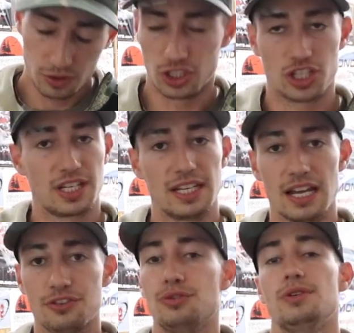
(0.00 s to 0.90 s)
Let's just get
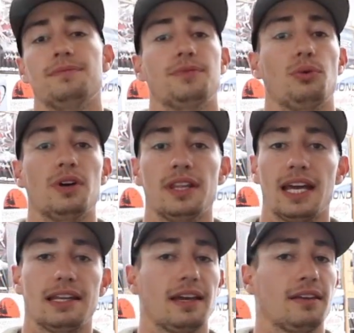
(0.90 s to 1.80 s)
down to it. The one
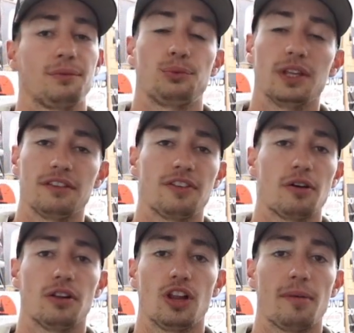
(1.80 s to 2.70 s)
that really
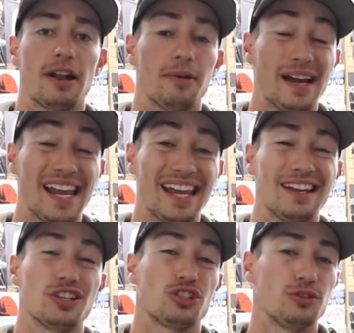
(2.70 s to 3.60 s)
felt a lot better in my
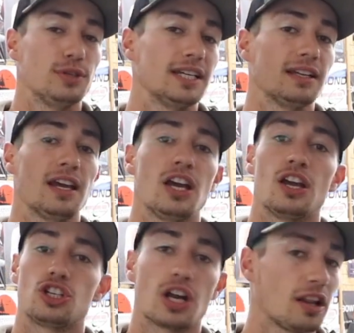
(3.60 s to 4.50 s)
hand shooting,
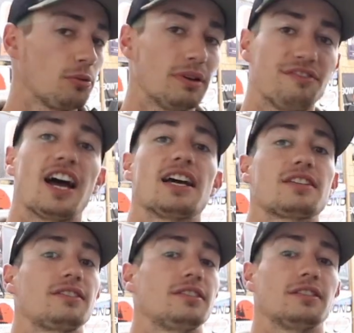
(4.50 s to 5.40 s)
shot a little bit
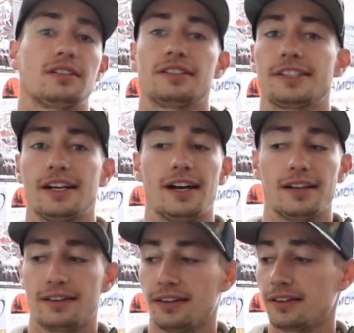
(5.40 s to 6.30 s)
faster,
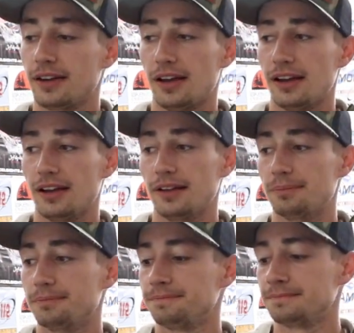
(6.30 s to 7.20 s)
shot,
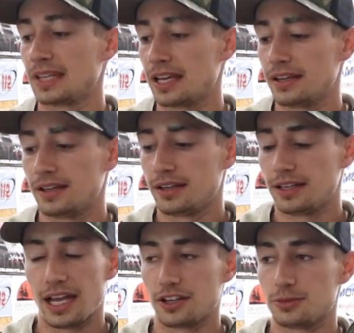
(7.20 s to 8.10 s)
yeah,
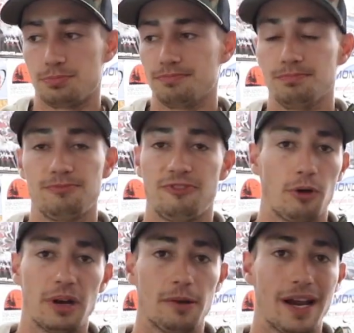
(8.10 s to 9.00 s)
just
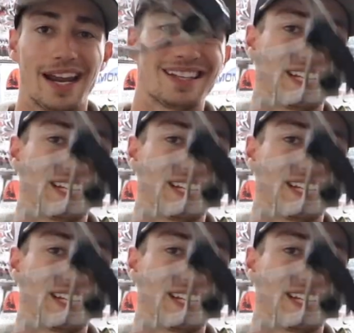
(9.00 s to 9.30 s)
felt better in my hand.